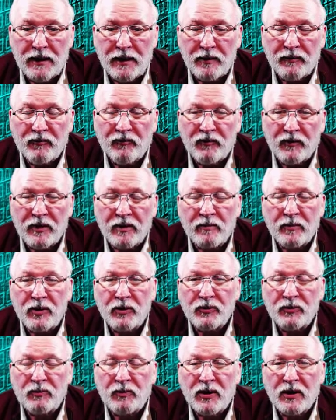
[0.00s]
For the
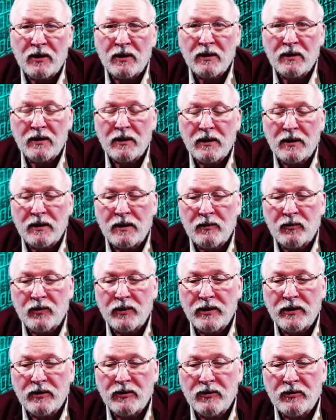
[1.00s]
most part,
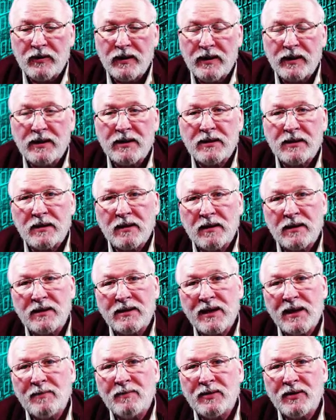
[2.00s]
when you're doing this, it'll
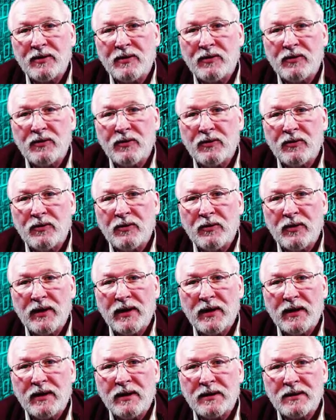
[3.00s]
attempt to do
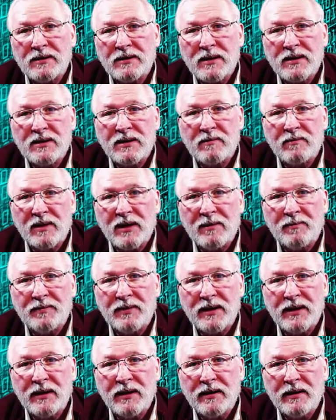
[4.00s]
a system
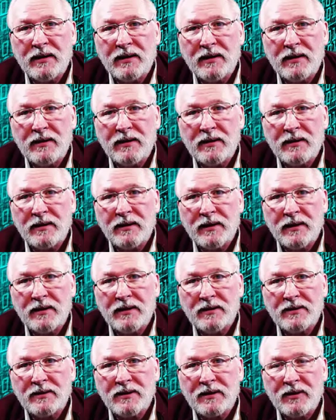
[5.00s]
update
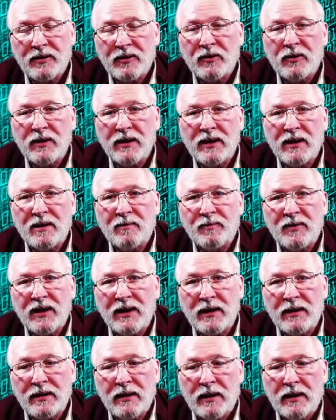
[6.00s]
and security
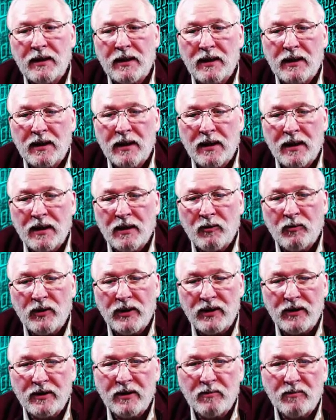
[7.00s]
update.
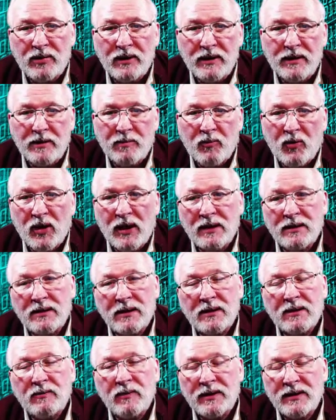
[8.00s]
When you complete the
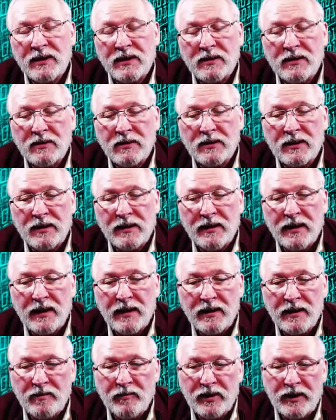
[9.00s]
process, we'll take a look at that
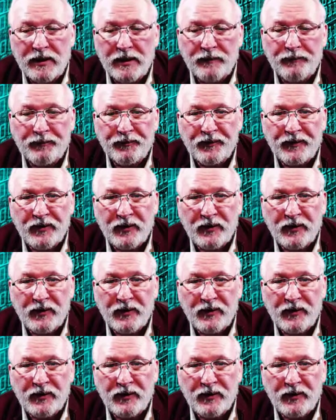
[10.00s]
in a minute.